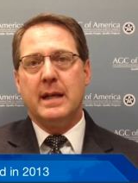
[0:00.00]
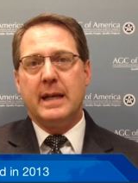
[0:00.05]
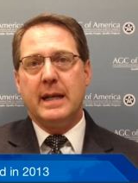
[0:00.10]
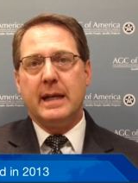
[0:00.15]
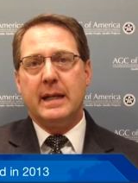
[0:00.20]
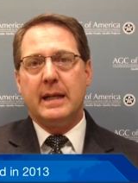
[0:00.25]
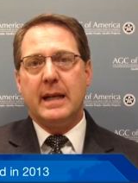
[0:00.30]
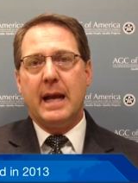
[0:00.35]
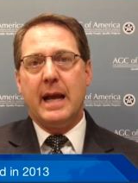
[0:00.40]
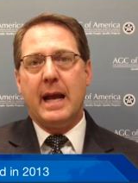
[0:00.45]

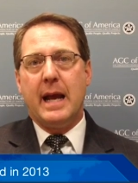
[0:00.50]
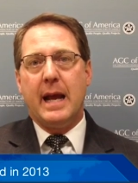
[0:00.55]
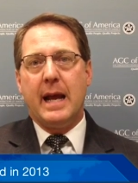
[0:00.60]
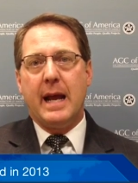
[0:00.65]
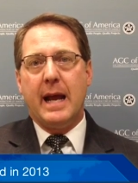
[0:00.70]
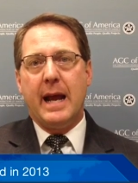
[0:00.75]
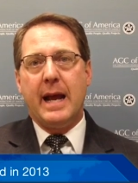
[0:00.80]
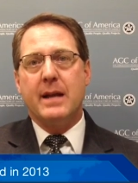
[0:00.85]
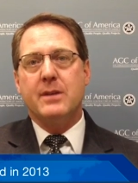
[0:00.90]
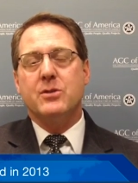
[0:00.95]
it
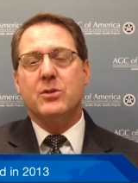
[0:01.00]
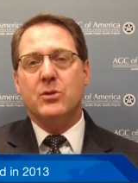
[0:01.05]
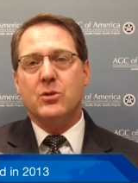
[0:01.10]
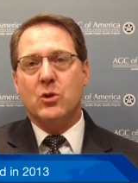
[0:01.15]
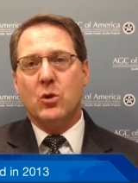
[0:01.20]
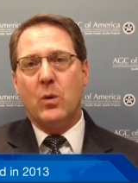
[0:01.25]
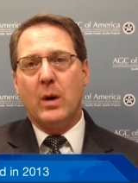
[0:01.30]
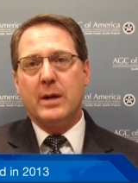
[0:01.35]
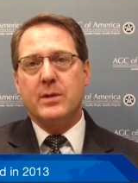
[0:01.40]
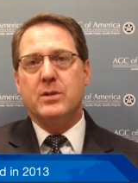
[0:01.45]
answers
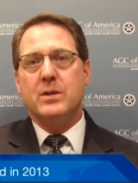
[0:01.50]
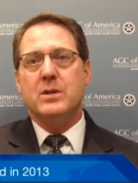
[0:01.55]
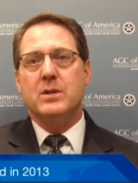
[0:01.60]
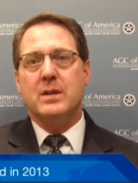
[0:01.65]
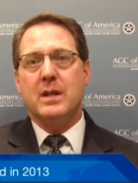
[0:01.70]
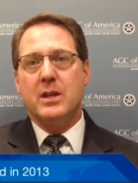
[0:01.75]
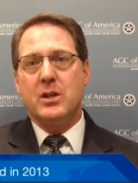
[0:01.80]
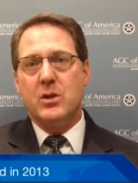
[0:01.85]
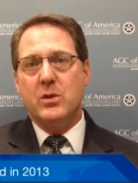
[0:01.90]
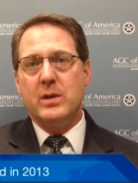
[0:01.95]
questions
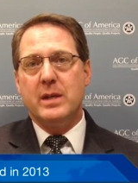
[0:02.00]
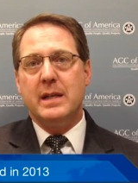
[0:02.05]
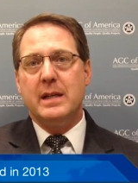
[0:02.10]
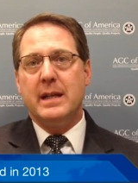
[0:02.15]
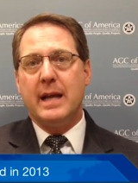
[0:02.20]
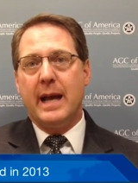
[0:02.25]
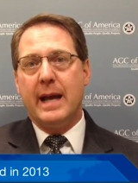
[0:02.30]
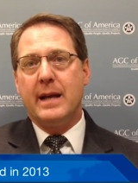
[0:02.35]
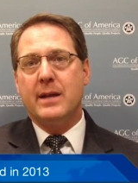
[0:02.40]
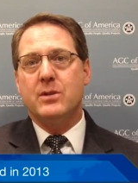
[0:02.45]
that you need
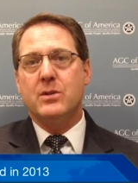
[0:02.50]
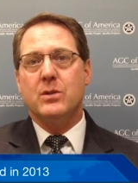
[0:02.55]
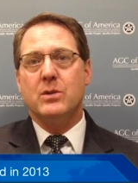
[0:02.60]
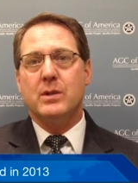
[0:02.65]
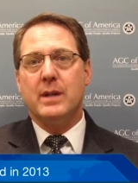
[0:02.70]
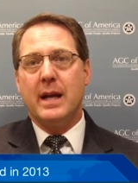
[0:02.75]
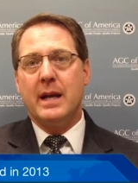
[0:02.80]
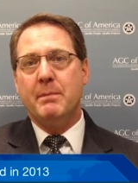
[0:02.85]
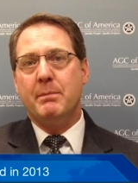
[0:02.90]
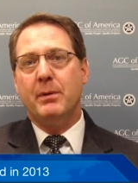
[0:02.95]
answers
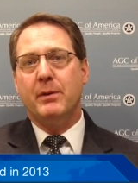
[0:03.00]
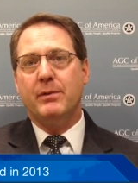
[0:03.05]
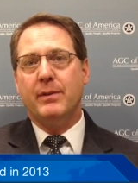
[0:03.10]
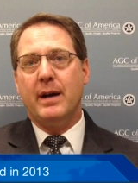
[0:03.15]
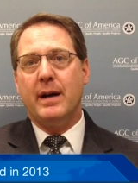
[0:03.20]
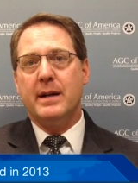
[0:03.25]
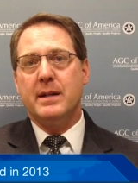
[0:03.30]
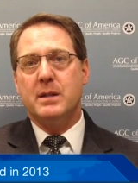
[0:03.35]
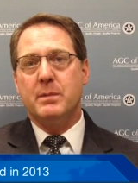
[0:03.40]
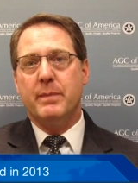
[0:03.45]
and
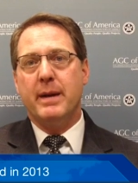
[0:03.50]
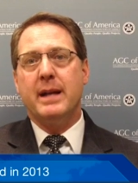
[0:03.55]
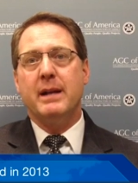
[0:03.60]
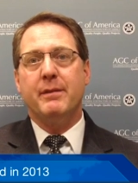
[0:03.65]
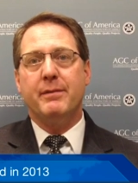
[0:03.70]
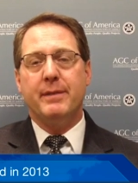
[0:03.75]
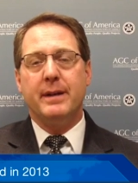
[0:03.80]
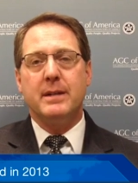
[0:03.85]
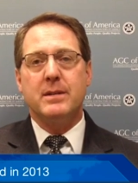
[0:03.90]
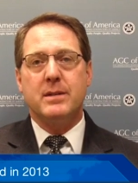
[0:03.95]
provides
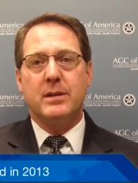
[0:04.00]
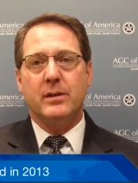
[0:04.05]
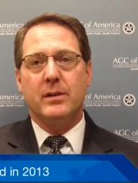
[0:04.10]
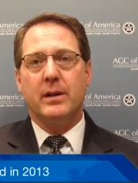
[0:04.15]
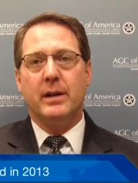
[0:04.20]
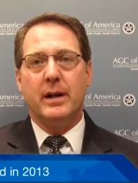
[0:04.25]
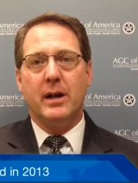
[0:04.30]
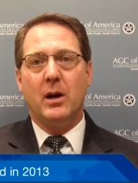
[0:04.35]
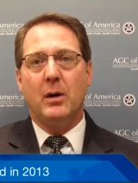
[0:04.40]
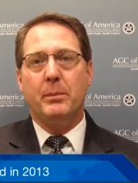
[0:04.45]
benefits that are
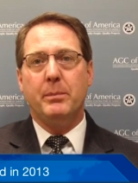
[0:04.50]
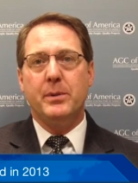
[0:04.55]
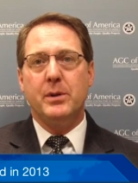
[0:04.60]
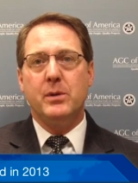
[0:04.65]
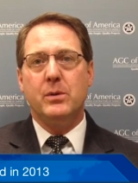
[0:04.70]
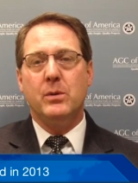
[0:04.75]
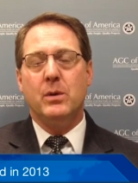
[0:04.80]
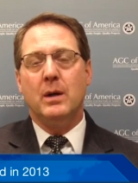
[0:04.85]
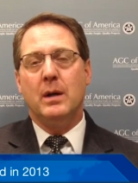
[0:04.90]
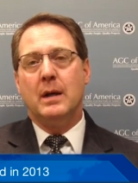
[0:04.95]
going to help
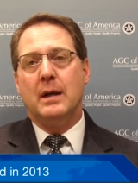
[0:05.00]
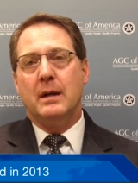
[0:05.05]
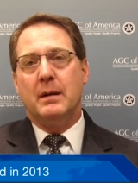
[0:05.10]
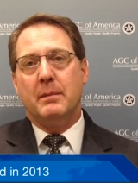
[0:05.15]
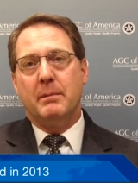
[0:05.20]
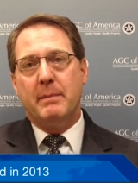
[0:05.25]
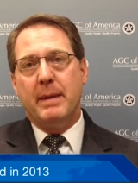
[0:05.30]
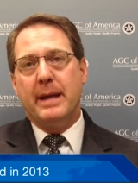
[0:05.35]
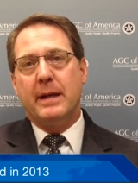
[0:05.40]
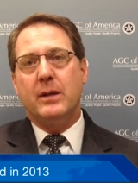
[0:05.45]
you
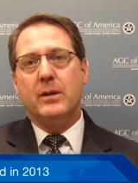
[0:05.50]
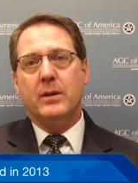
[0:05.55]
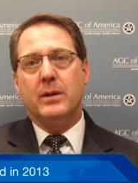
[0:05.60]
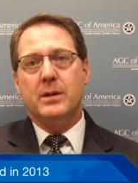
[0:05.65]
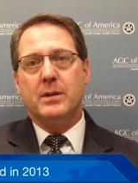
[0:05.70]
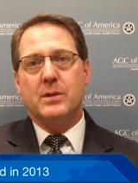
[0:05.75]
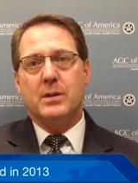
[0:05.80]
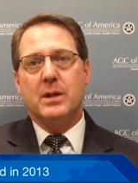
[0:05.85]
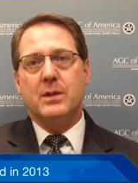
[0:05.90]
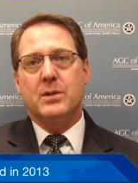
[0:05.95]
make good
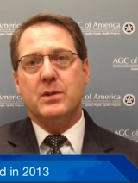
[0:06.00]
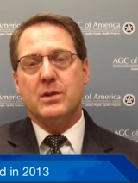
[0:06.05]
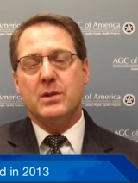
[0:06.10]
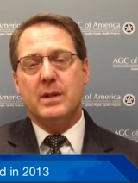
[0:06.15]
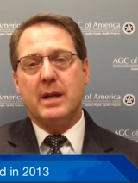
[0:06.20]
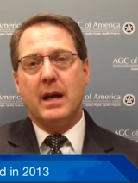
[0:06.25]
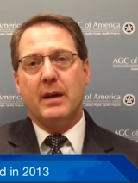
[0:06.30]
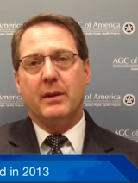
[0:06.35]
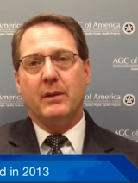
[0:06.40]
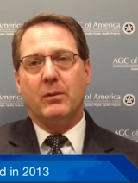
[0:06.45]
decisions
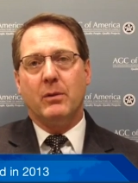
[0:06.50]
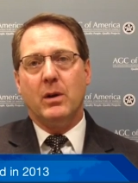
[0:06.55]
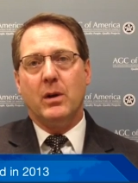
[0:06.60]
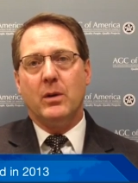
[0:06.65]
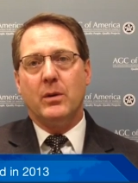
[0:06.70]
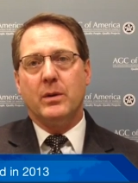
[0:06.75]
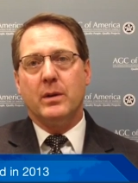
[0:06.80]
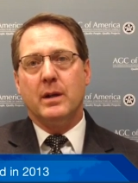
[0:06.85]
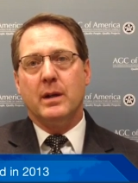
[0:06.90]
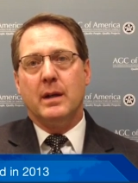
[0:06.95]
down the
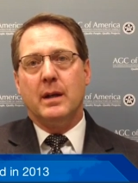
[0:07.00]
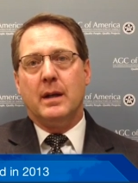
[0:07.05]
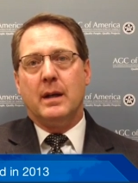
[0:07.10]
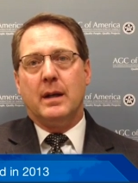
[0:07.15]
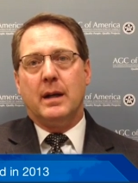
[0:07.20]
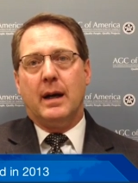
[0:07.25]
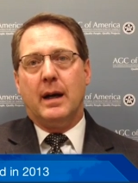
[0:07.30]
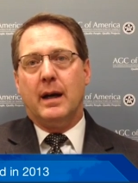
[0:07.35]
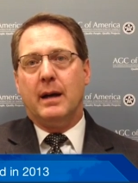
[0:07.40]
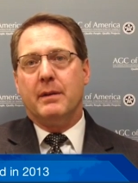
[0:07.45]
road.
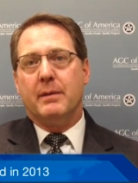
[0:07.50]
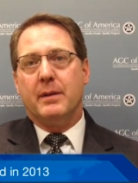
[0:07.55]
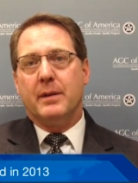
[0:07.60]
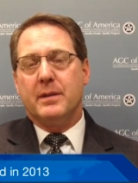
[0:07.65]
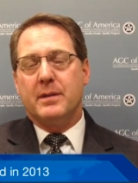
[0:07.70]
Uh, the